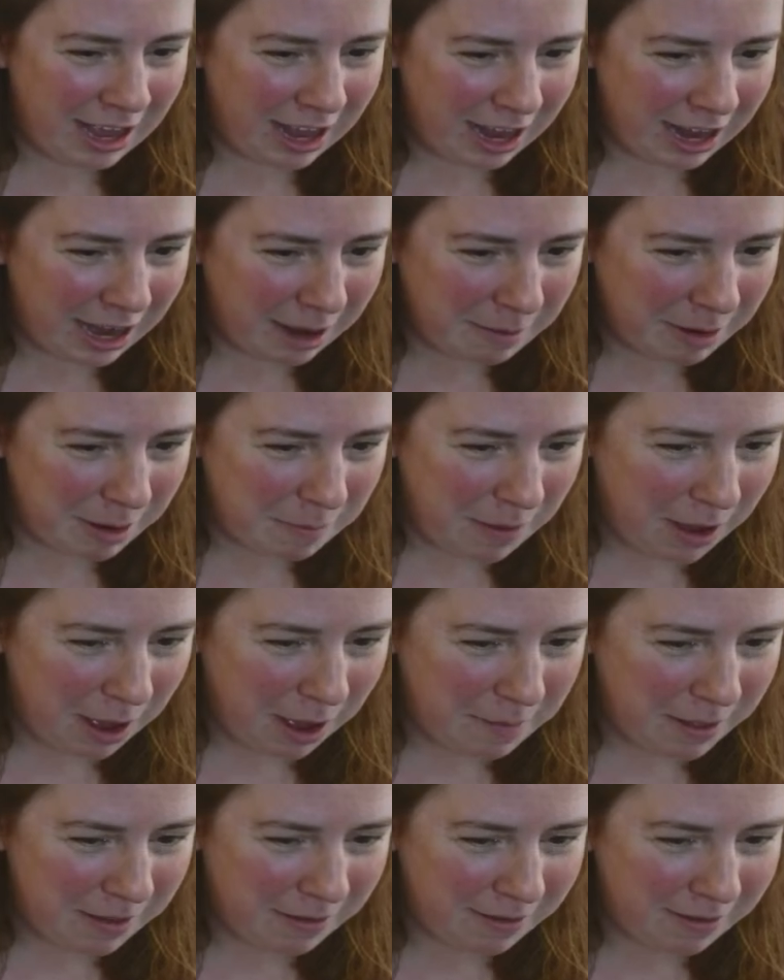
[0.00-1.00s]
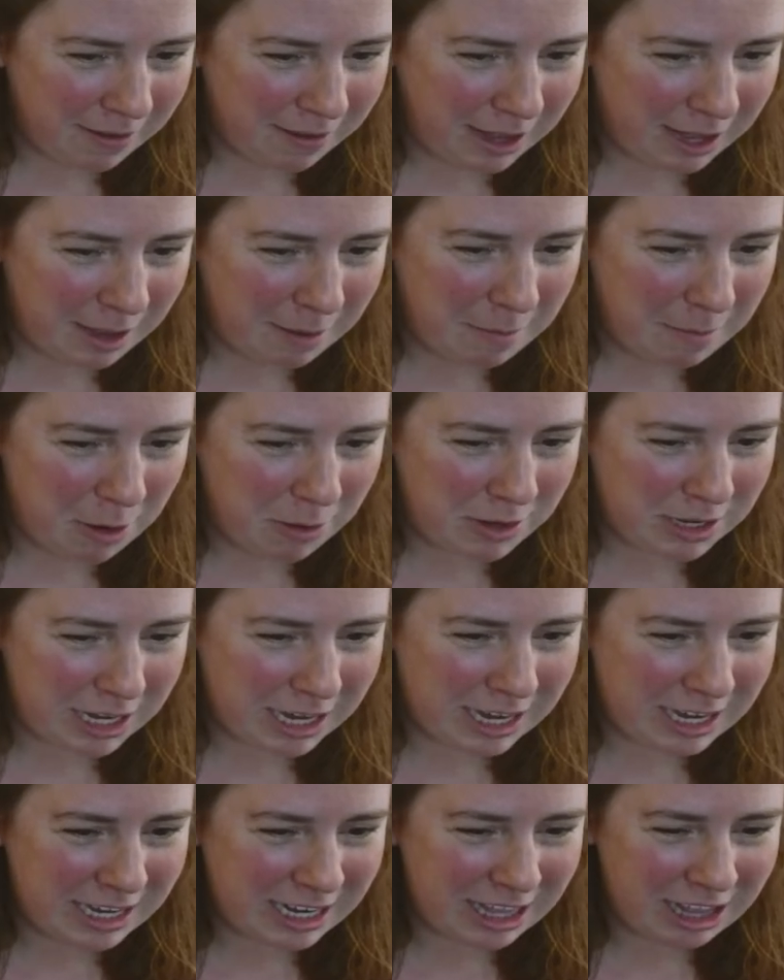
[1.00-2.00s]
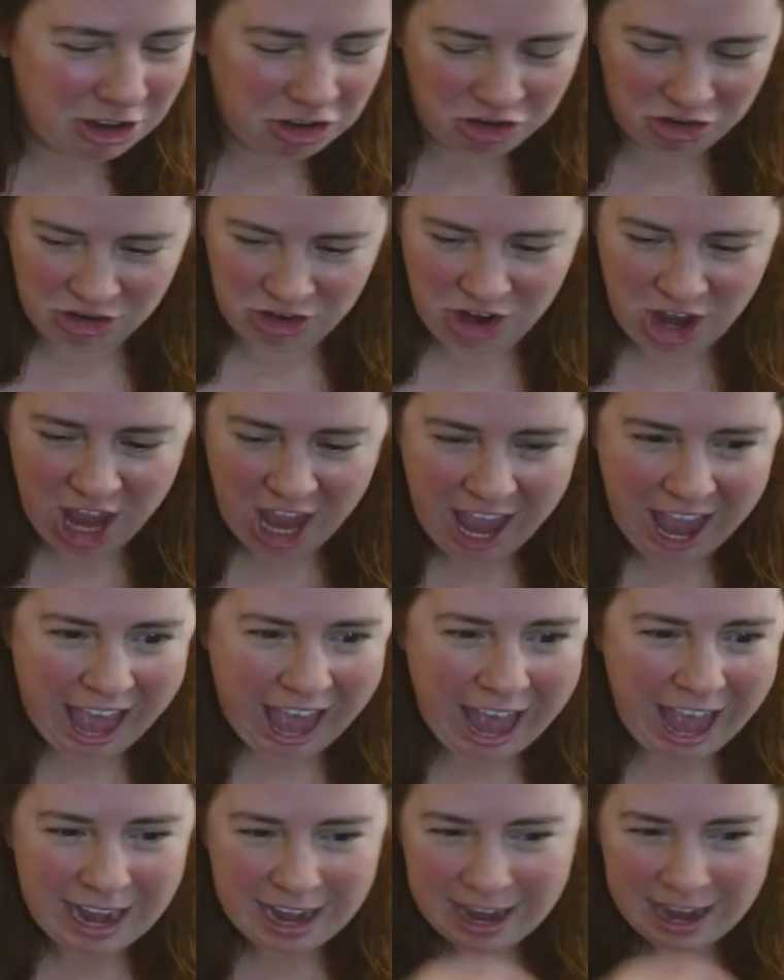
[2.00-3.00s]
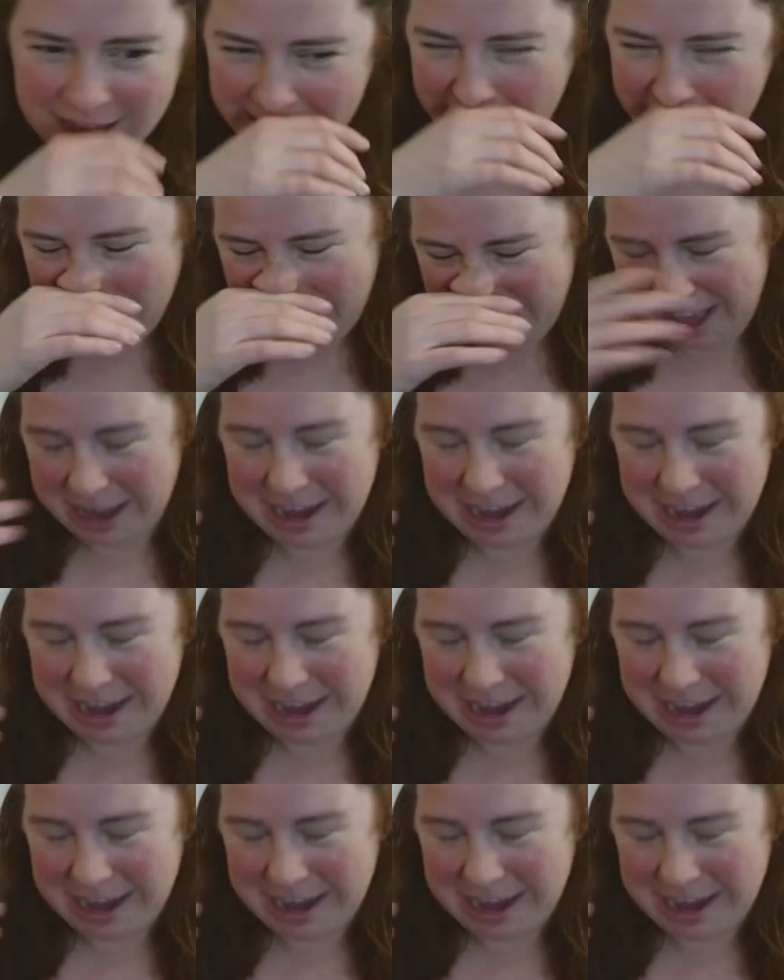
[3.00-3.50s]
and I'm going to pop his emote into the chat. Uh,